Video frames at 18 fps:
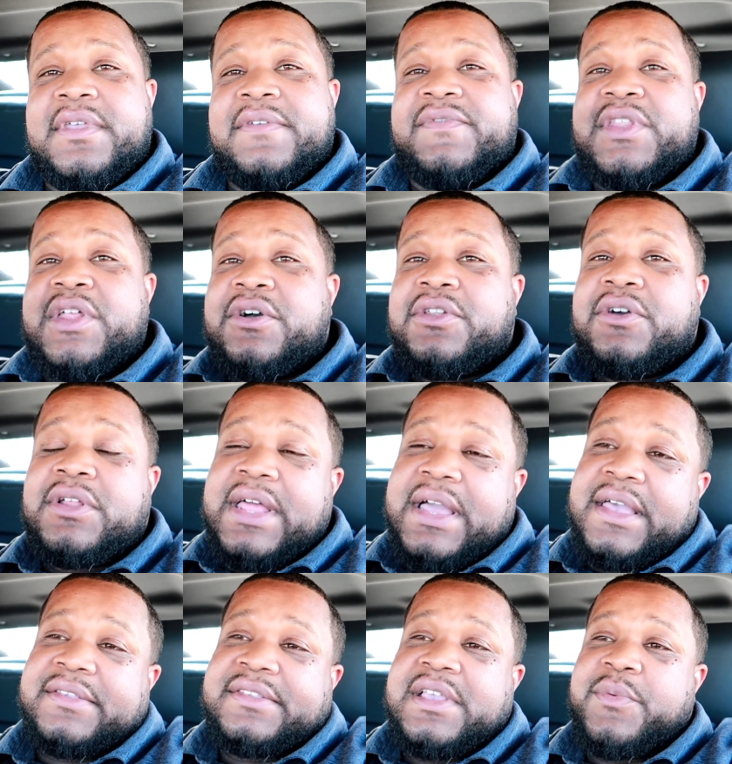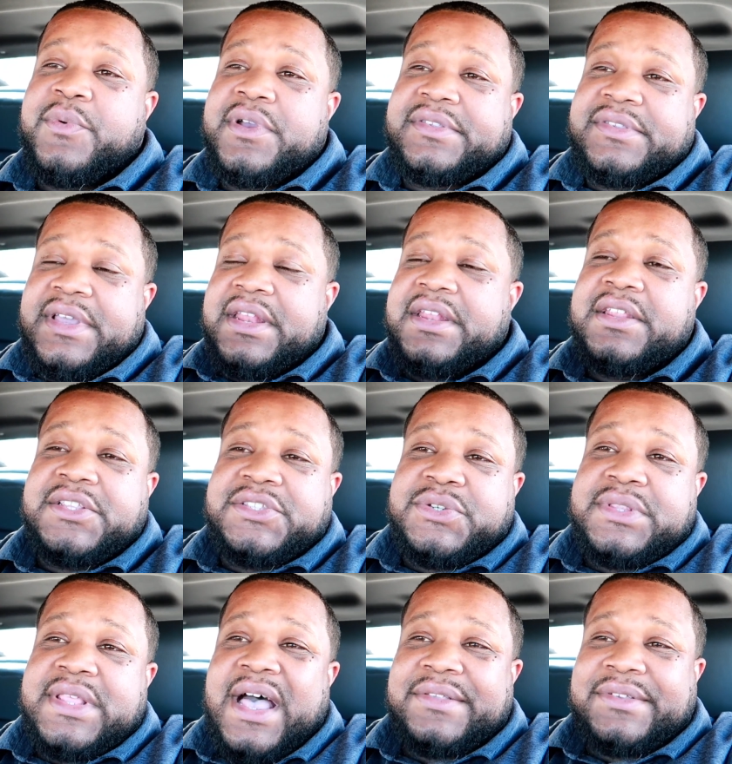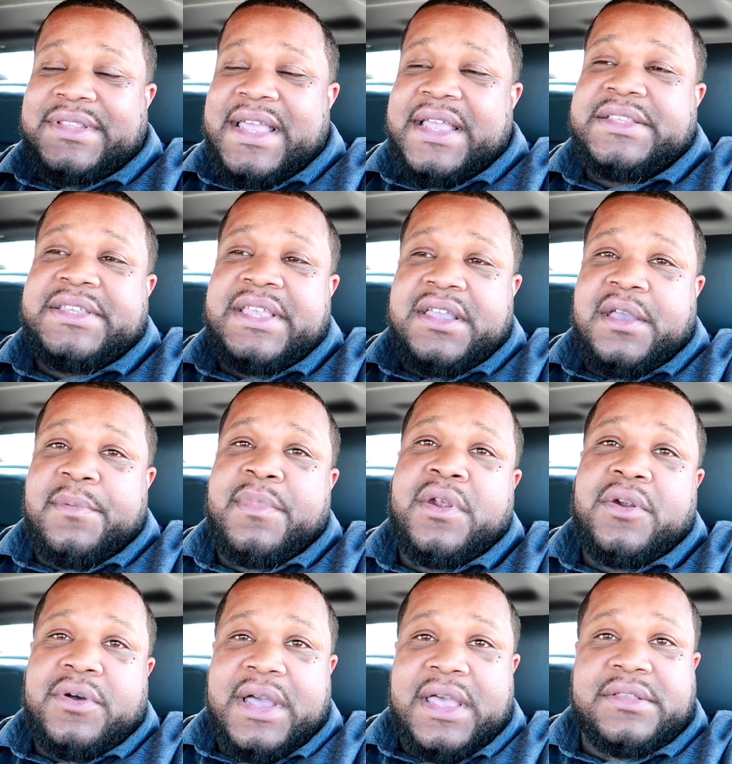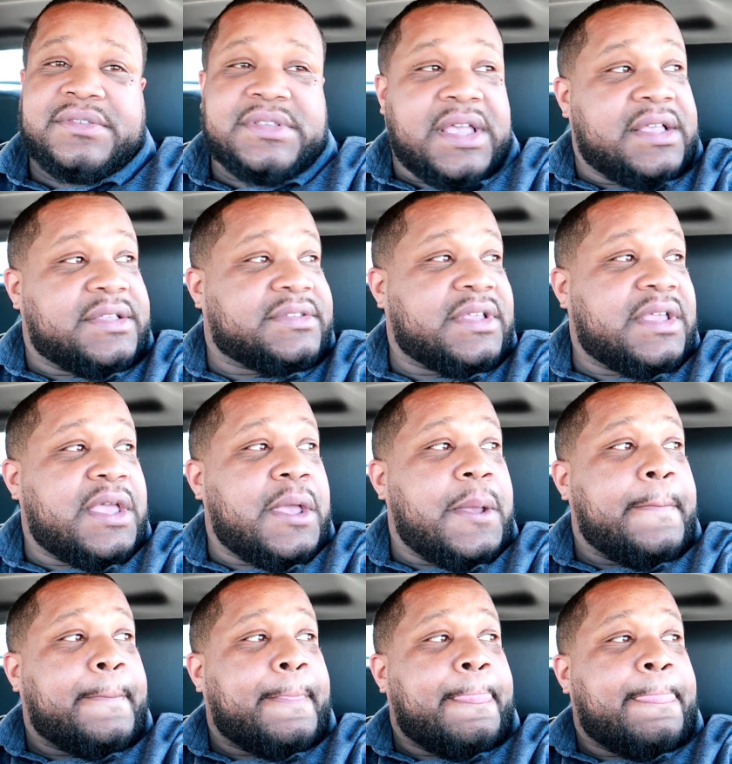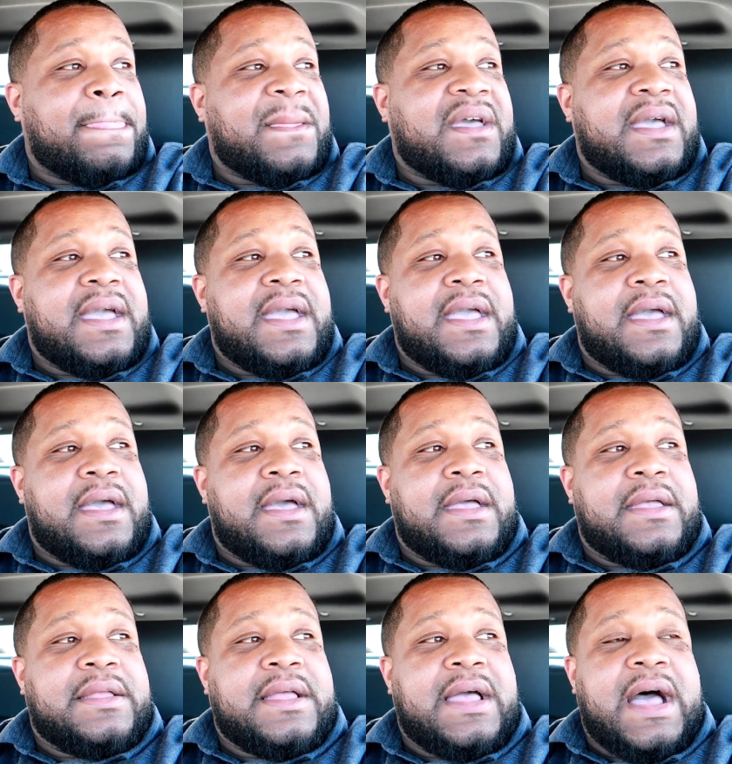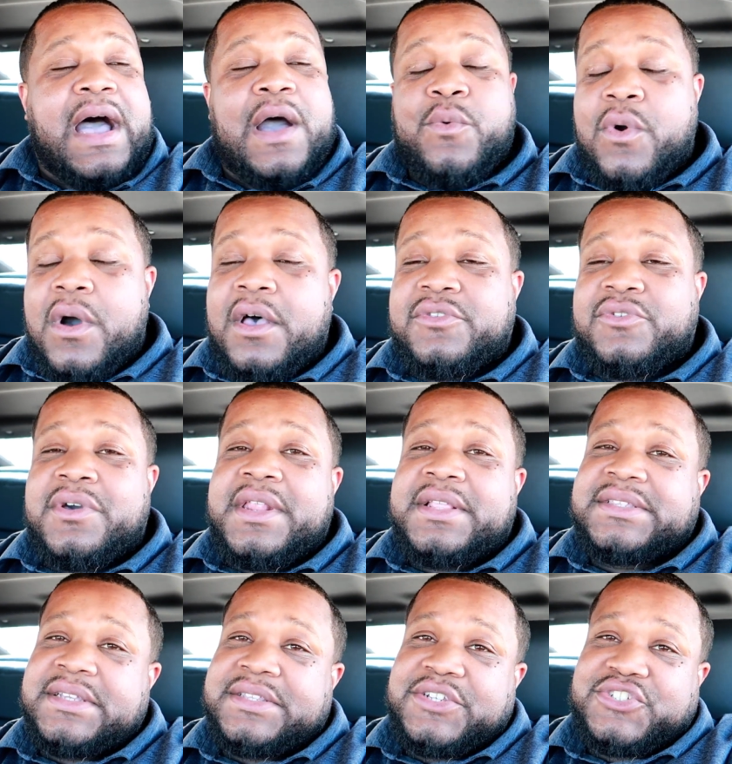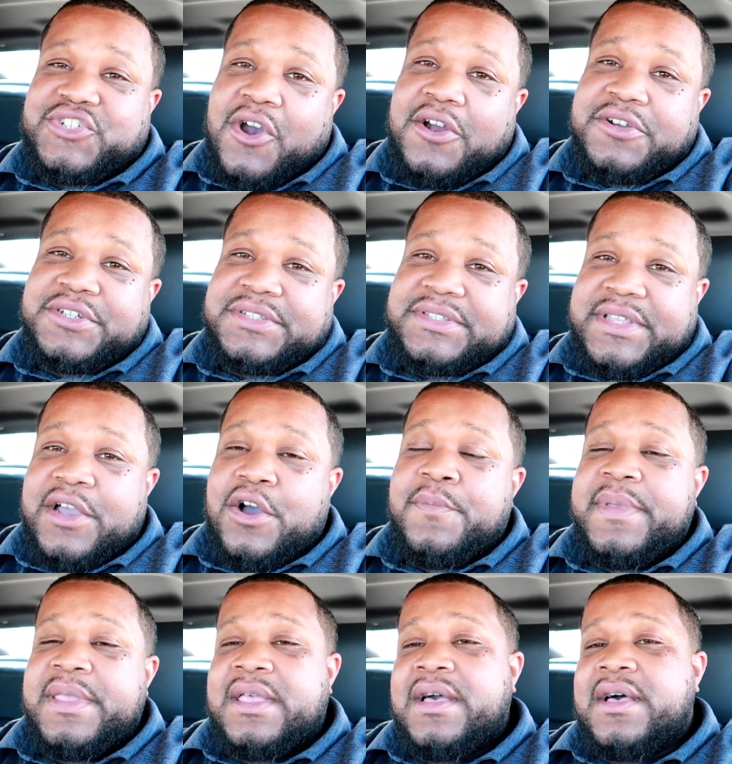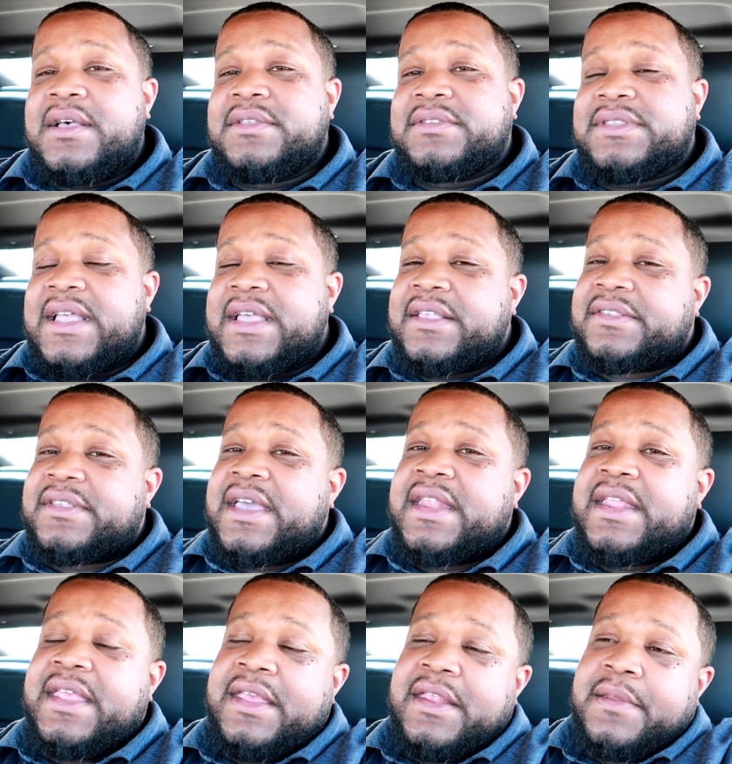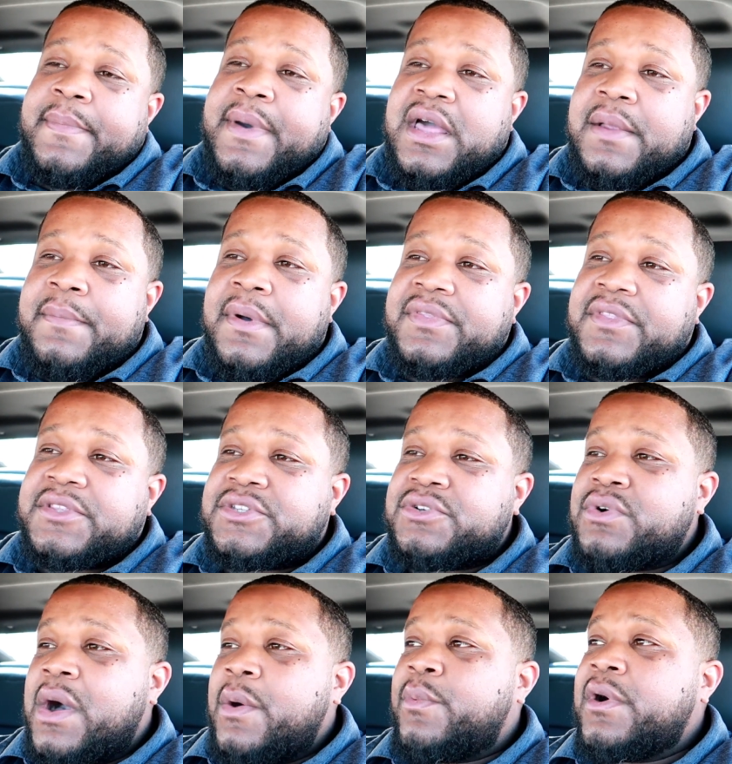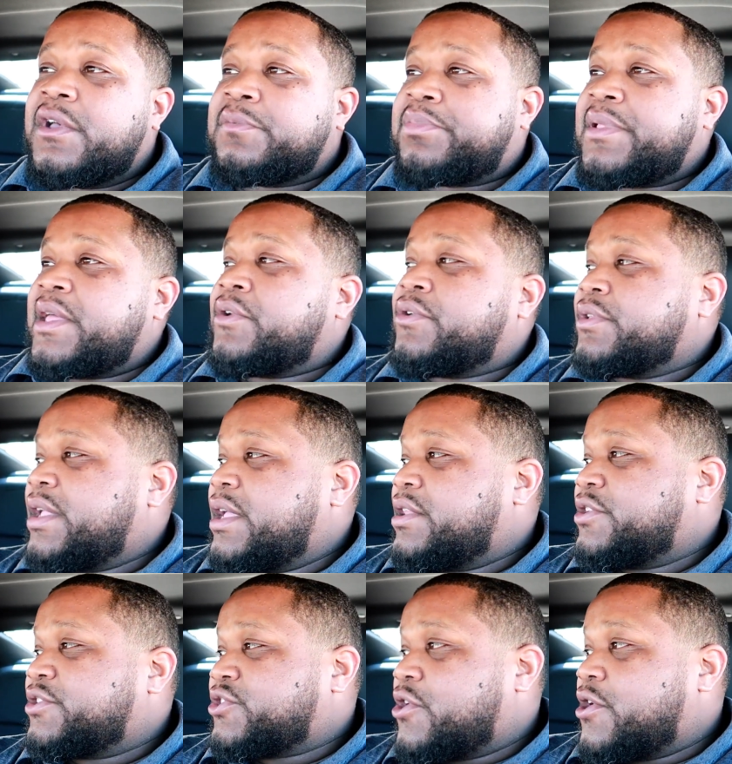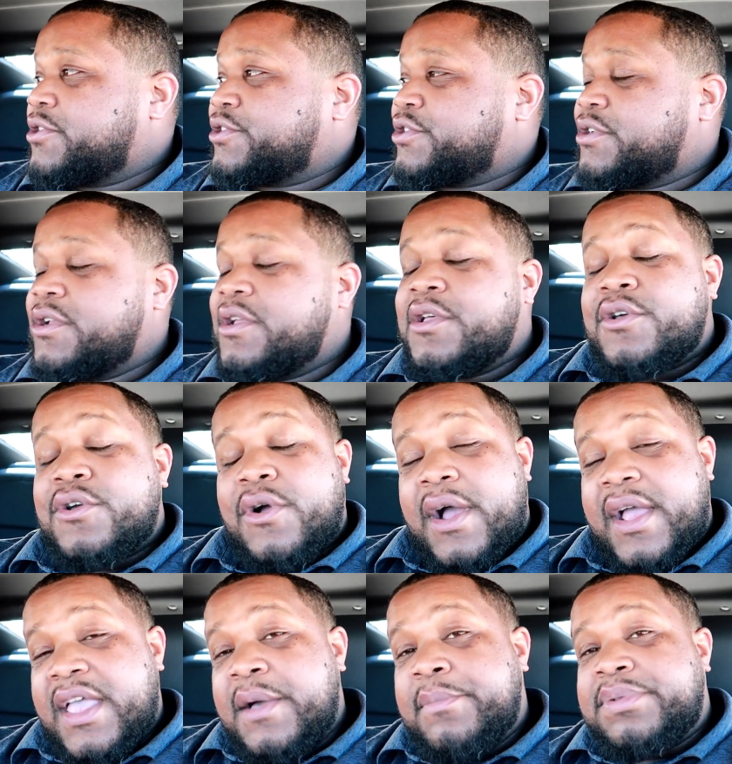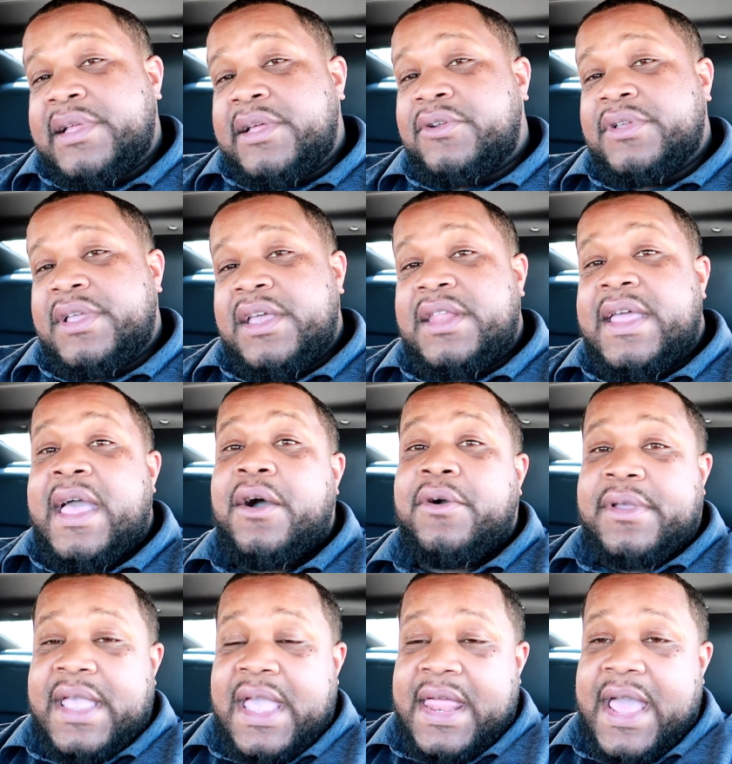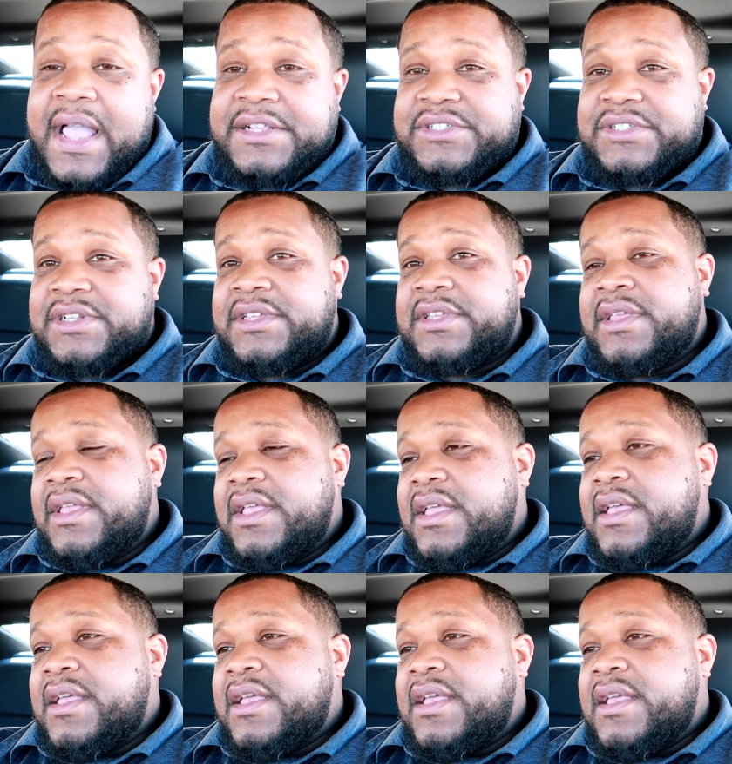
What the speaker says: If you don't know, like I said, we're sitting in the 2019 Camaro SS. I was going to take the Charger still because, like I said, in about a month or two, I was planning on getting the Charger, or I am planning on getting a FatKat actually.